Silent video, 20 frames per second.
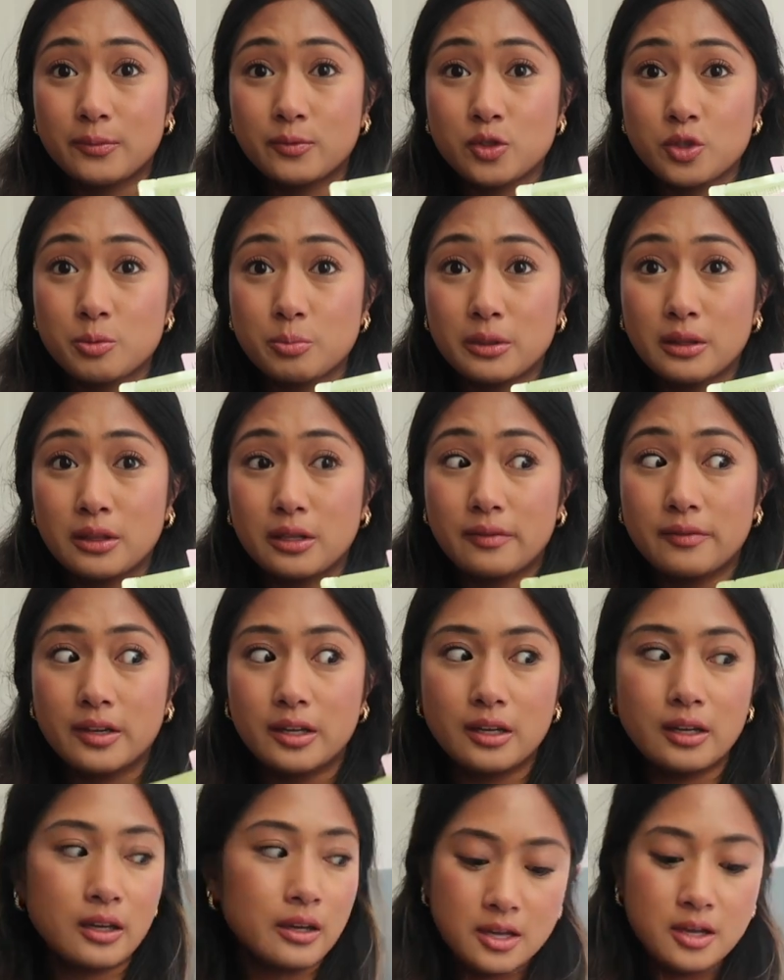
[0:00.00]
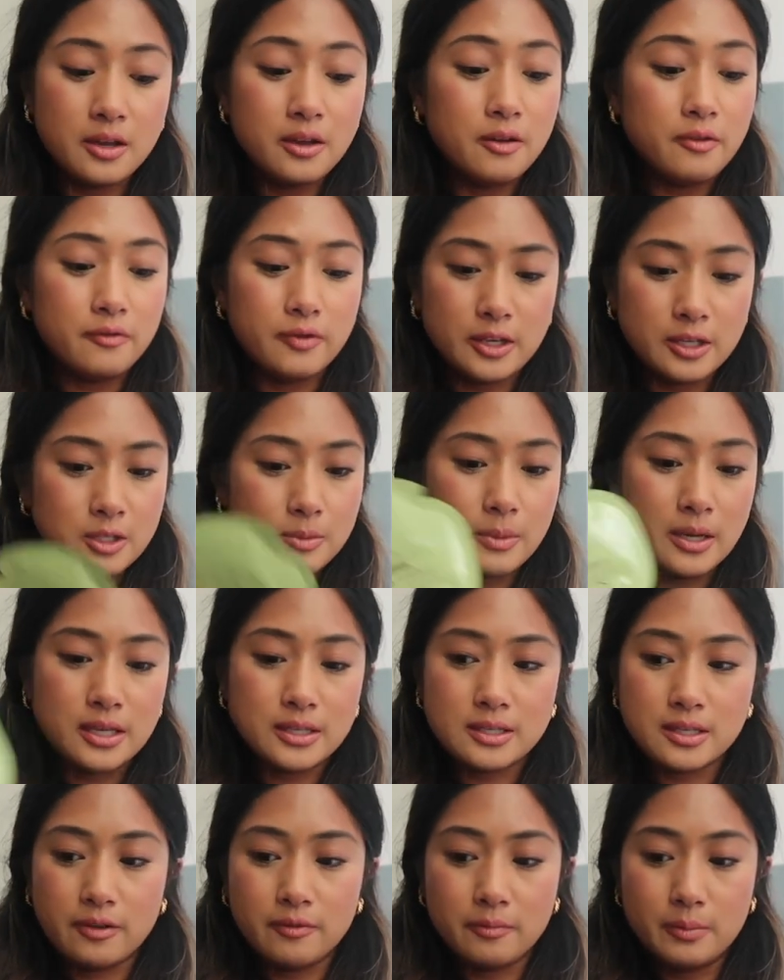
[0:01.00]
I've just been loving. Face
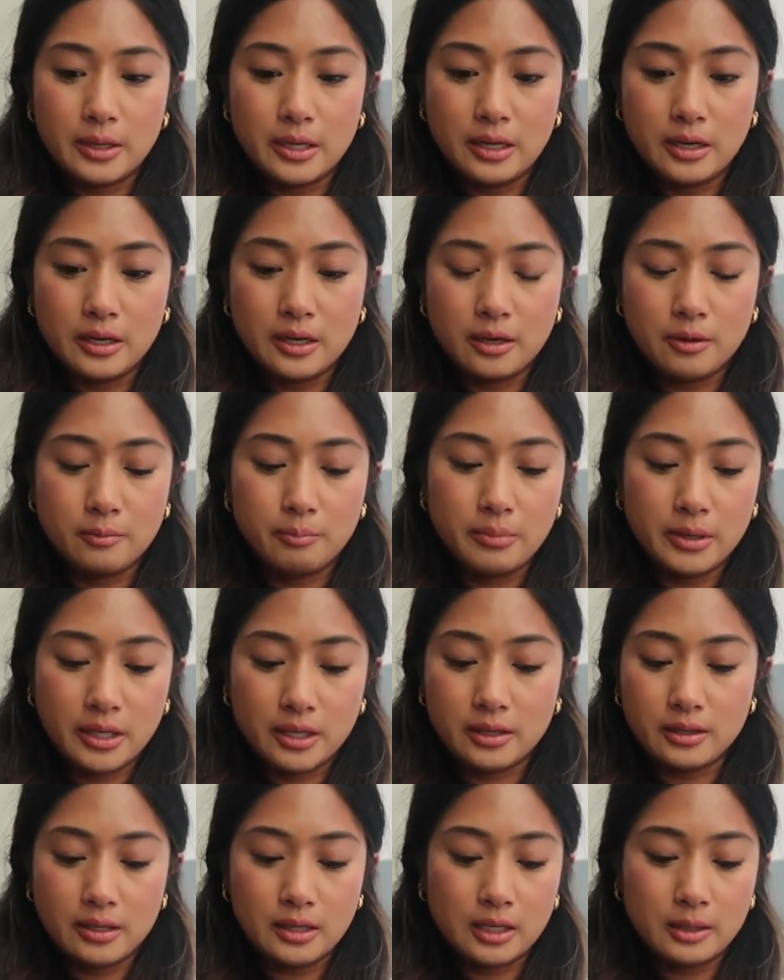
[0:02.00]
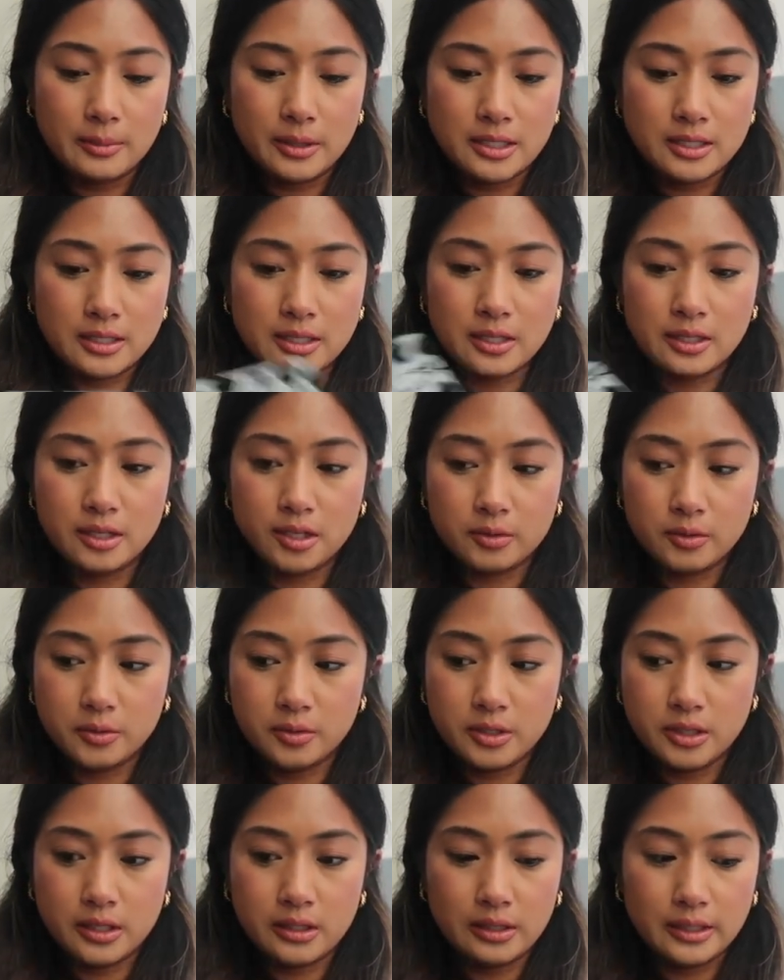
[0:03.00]
masks have been a big thing in my skincare
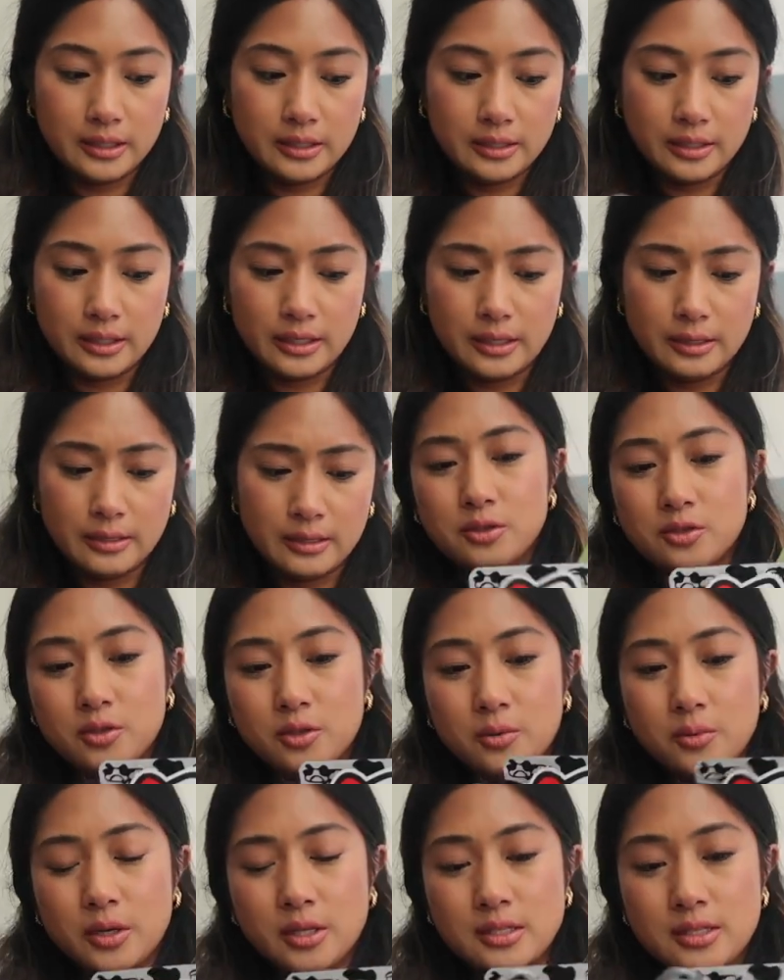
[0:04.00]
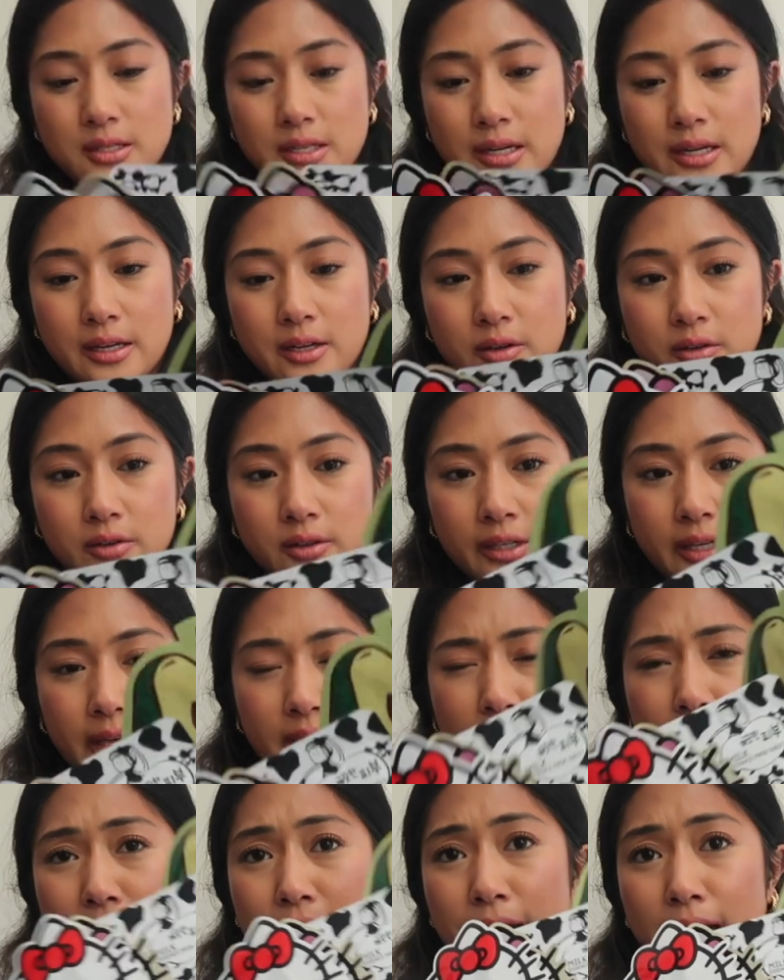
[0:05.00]
routine lately. These are the ones that I currently
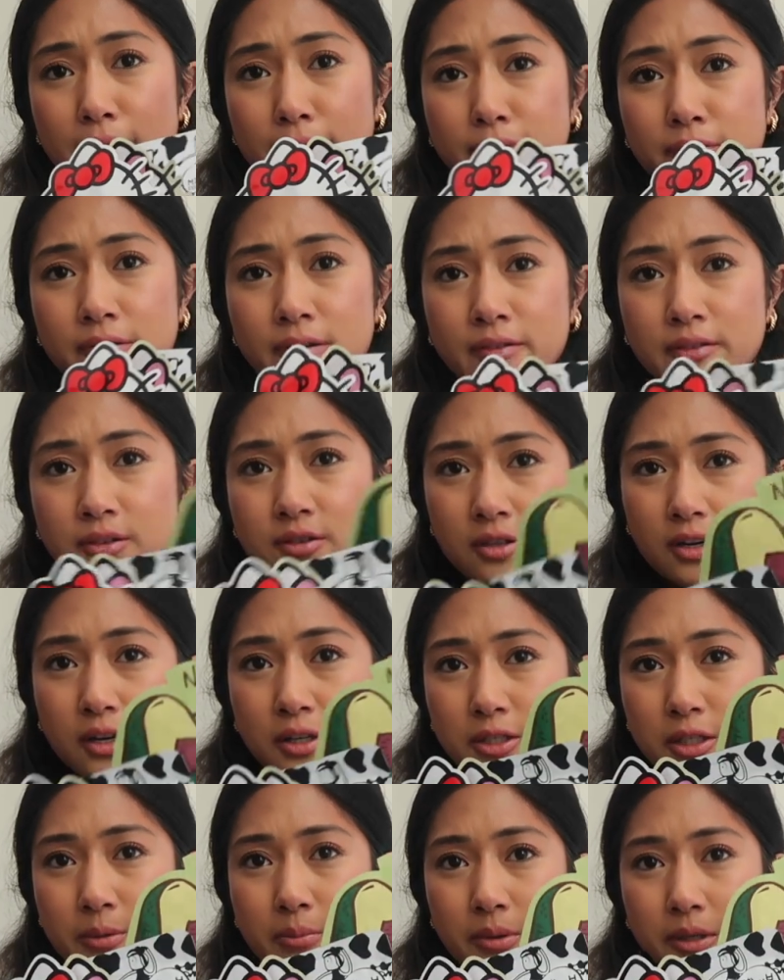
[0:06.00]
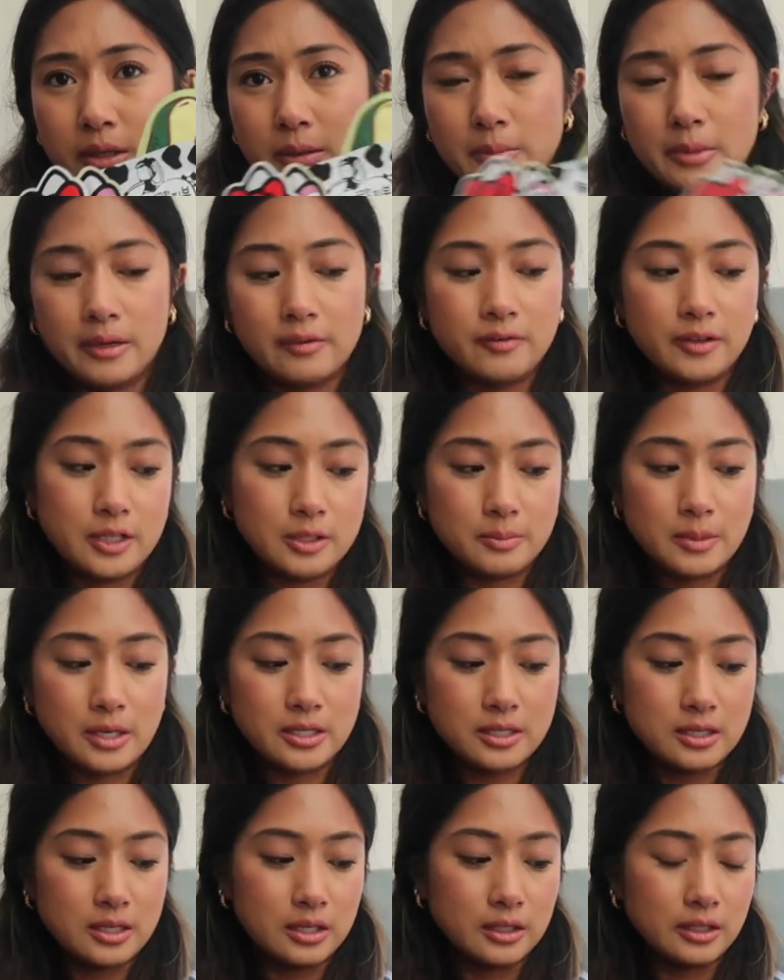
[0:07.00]
have stocked up in my face
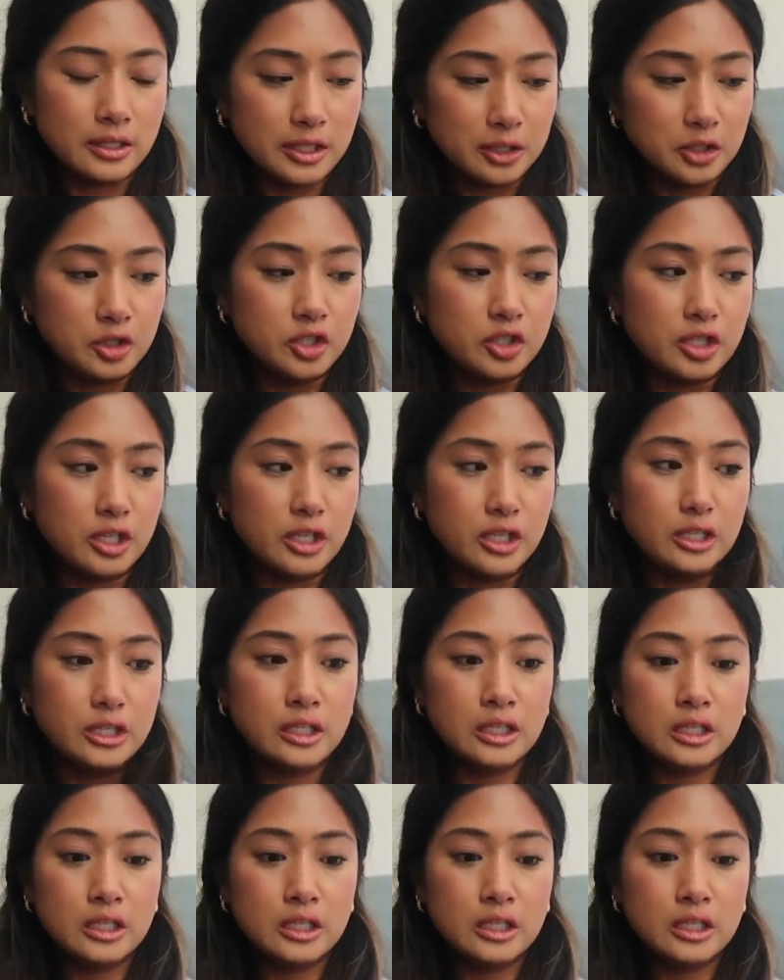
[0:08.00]
mask collection. All